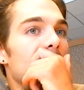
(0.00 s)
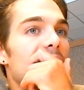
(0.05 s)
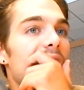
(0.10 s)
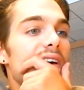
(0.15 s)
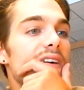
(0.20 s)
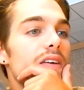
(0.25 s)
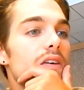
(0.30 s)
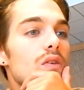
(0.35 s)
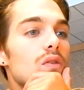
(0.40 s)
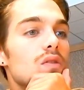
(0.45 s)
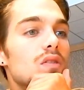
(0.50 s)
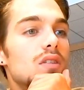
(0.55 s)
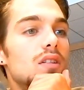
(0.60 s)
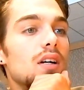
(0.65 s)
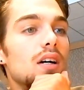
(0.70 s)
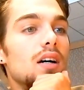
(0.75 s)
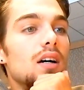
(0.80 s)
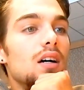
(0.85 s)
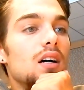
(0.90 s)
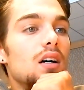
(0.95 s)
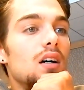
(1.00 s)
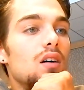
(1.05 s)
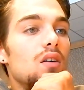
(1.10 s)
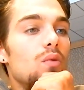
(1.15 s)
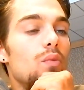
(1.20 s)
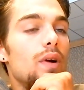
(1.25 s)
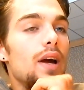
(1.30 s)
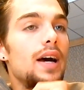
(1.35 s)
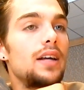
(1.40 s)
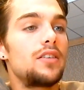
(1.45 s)
They used.
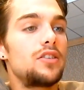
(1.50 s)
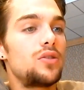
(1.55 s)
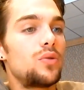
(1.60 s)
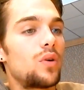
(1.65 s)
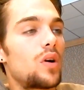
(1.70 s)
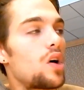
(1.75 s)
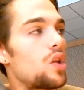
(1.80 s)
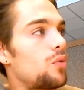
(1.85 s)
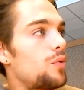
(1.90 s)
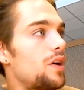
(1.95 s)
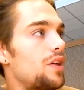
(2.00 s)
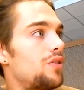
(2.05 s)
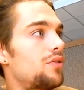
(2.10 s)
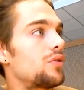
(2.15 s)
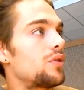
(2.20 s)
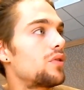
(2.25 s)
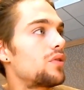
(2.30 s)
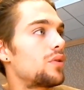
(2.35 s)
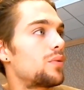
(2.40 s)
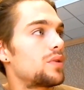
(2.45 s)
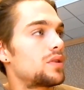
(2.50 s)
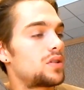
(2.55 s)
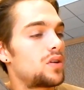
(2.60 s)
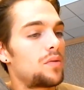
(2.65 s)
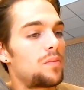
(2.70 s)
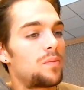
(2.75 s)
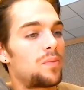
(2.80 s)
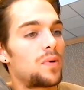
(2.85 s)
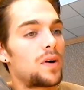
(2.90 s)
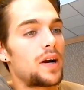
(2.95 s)
We had to do it all the way through. There was
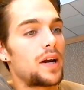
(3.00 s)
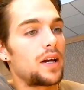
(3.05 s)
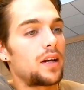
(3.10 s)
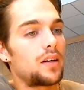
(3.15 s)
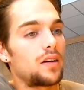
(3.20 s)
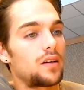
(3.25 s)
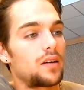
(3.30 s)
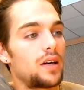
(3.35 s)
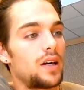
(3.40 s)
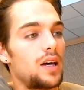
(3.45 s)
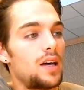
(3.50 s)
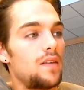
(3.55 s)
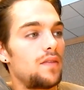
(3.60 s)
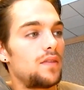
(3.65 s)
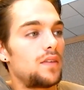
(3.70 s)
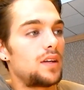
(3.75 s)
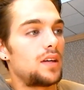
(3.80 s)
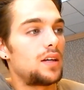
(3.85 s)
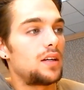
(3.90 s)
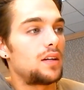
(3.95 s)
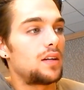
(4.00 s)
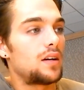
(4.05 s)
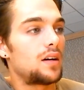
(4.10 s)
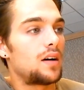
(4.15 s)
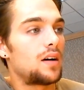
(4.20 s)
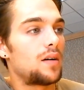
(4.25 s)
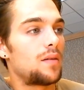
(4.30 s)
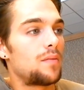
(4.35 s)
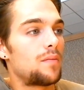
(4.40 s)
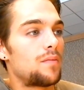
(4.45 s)
no break, and then
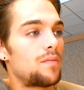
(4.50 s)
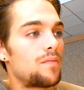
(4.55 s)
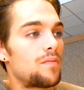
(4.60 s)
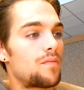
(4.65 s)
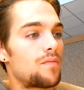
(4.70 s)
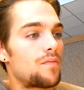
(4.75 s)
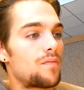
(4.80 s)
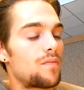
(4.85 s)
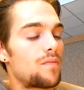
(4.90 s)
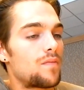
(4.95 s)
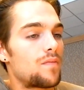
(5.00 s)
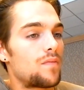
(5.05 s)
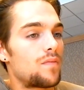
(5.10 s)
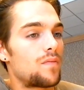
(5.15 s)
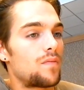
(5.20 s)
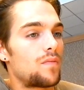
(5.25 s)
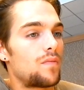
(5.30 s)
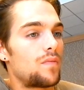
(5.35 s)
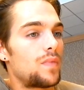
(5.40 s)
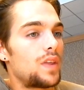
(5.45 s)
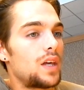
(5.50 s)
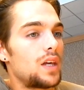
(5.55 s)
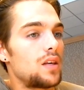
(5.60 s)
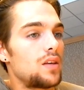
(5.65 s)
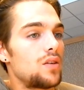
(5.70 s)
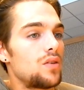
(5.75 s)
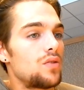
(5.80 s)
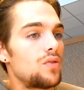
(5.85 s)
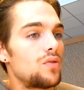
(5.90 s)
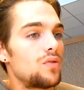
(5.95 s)
they
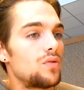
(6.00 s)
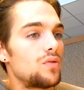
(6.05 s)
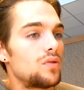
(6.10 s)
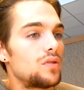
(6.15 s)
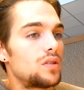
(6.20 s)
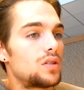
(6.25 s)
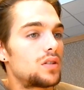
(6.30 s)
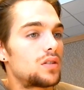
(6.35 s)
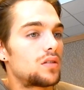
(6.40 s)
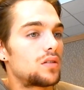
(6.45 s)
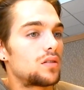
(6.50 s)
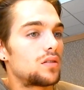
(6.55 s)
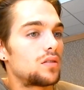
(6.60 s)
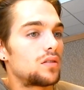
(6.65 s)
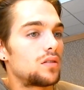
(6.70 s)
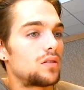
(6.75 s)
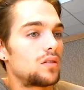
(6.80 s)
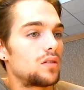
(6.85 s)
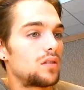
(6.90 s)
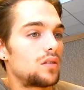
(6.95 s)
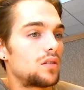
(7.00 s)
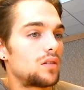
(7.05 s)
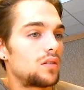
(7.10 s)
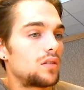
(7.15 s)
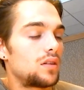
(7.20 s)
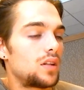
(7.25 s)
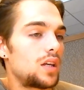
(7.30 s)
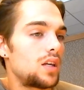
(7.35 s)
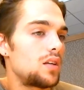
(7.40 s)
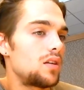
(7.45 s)
used.
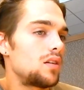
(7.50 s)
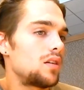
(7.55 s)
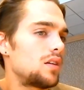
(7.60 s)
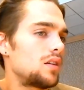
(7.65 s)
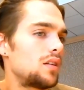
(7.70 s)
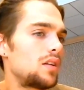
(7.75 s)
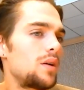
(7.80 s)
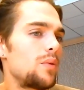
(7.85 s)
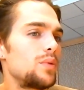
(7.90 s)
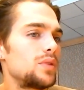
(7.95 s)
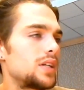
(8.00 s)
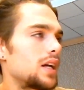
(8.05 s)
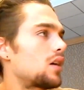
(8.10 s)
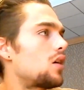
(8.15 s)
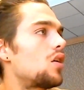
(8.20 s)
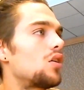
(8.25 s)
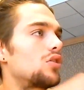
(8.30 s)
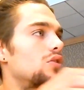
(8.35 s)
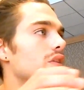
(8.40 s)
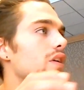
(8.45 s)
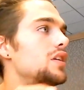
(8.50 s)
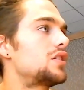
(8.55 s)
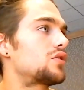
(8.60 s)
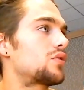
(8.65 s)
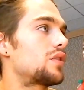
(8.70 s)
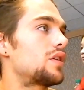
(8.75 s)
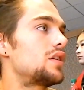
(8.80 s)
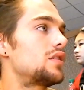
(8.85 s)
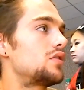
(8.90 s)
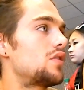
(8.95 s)
It was like all green
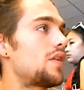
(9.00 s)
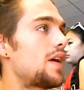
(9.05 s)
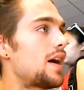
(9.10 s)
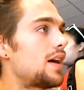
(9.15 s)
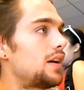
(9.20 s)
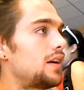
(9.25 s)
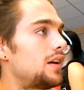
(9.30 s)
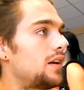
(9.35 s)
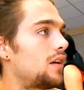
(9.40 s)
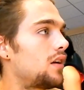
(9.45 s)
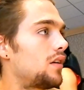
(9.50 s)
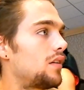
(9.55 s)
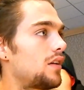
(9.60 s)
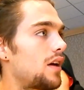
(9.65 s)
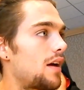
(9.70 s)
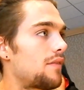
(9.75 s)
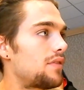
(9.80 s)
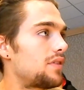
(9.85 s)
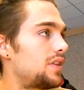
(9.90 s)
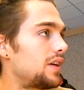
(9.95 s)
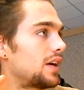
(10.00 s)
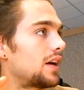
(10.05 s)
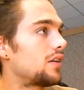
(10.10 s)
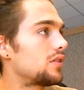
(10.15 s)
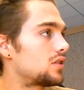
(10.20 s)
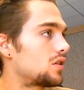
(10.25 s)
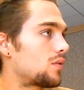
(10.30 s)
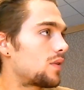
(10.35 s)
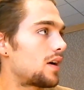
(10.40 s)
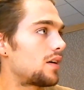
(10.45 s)
screen, so they edited everything
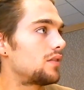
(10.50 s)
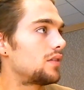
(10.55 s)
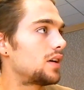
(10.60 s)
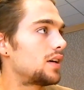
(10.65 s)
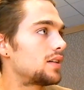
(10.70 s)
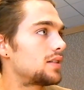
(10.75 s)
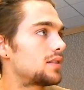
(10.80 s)
else around us.